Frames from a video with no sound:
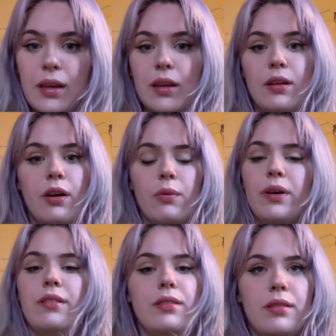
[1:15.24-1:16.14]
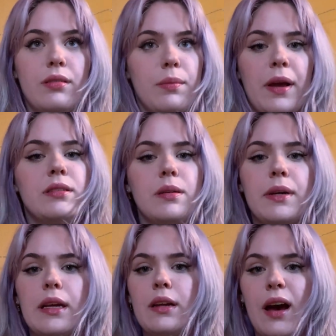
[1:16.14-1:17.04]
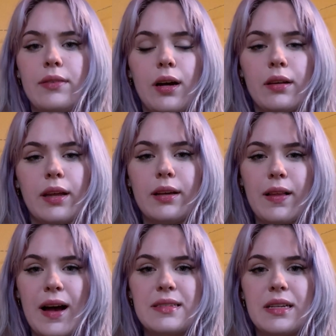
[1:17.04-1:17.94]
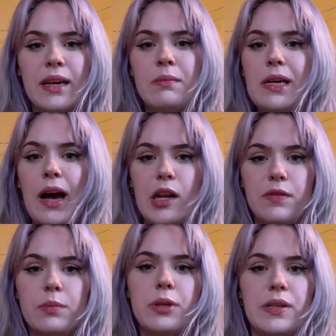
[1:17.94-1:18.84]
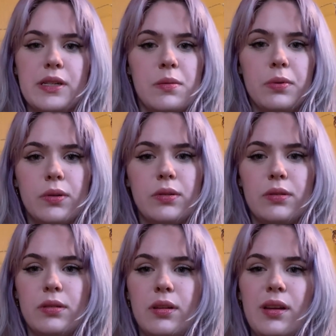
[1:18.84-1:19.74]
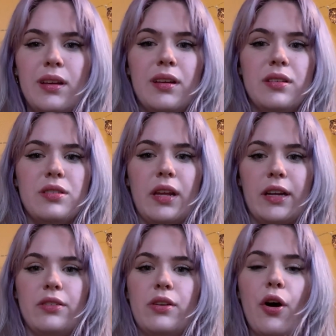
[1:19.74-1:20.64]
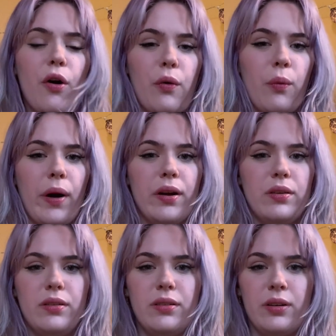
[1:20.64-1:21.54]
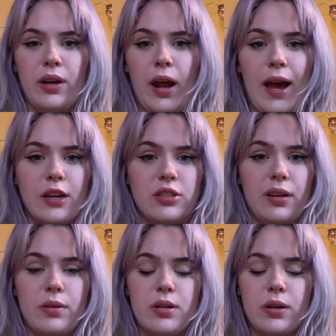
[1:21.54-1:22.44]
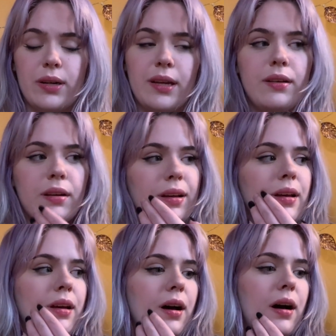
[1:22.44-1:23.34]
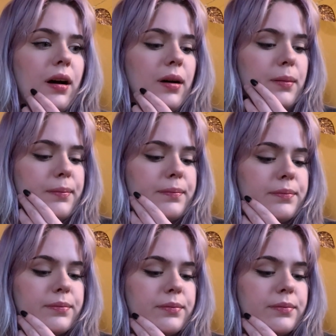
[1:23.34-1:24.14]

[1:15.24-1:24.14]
you know, with the pandemic and having online class, it can be kind of unpredictable to like know what you're gonna actually have to turn in.